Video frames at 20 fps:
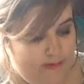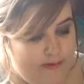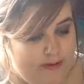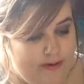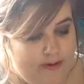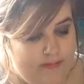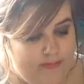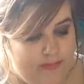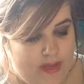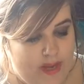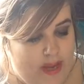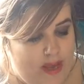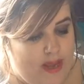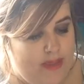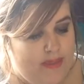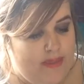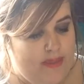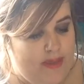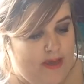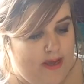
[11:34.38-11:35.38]
room
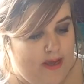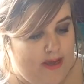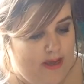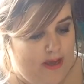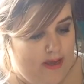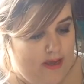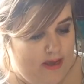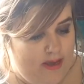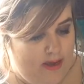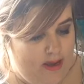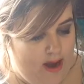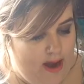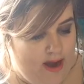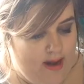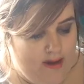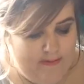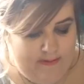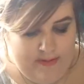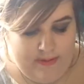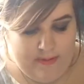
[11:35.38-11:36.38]
that I
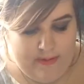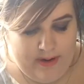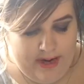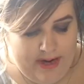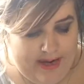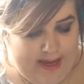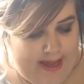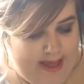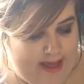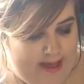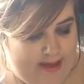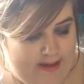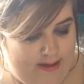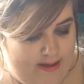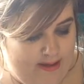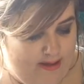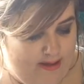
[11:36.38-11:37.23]
love it when I get,